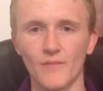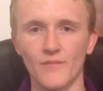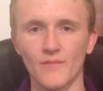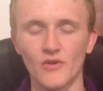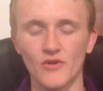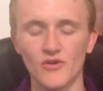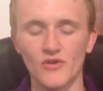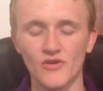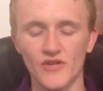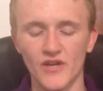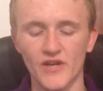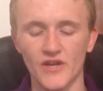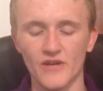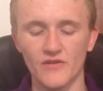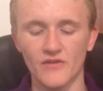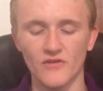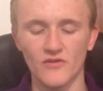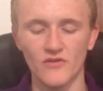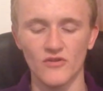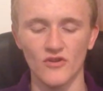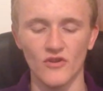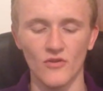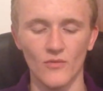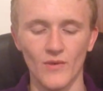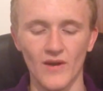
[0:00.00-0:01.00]
Usually I
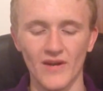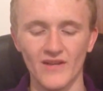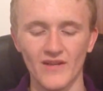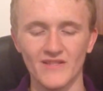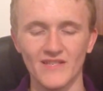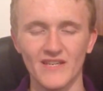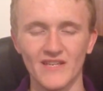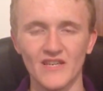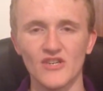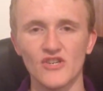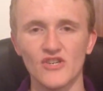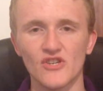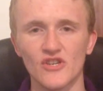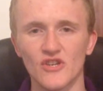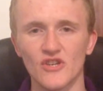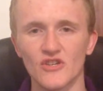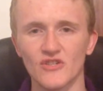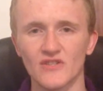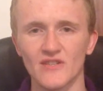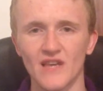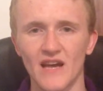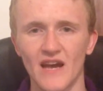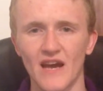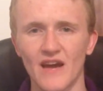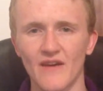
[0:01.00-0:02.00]
don't wear
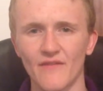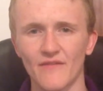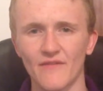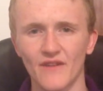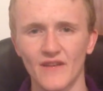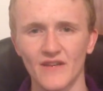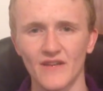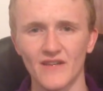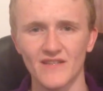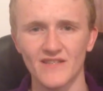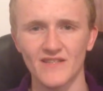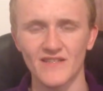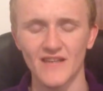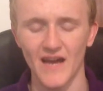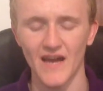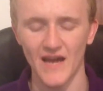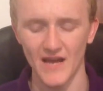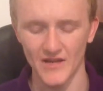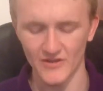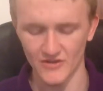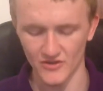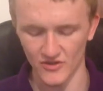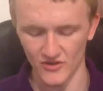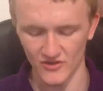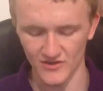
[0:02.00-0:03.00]
t-shirts that have like
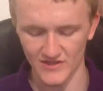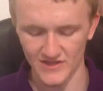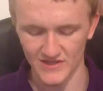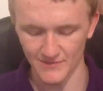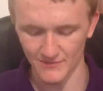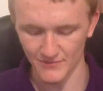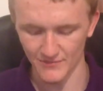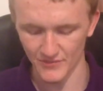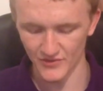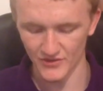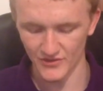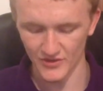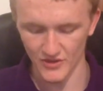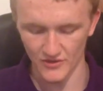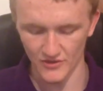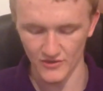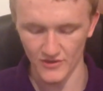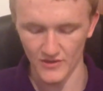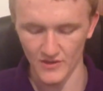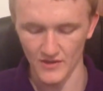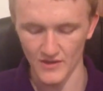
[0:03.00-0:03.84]
signs or symbols on,